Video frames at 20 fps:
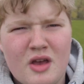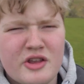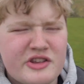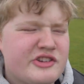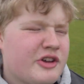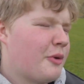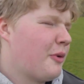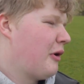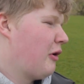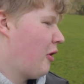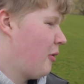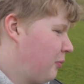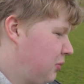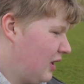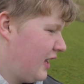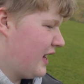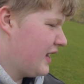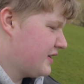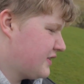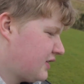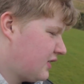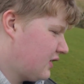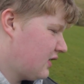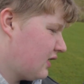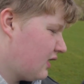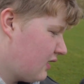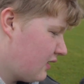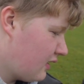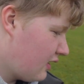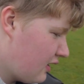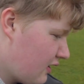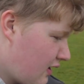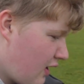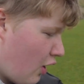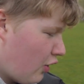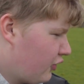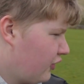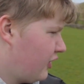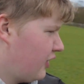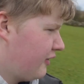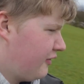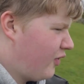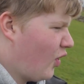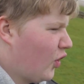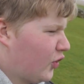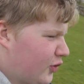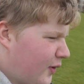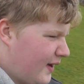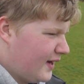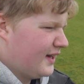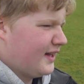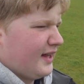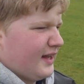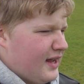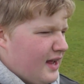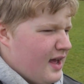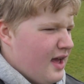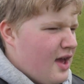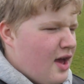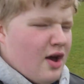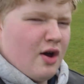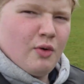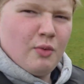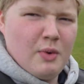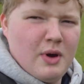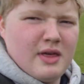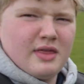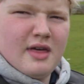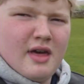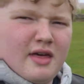So we replaced the Honda 420 with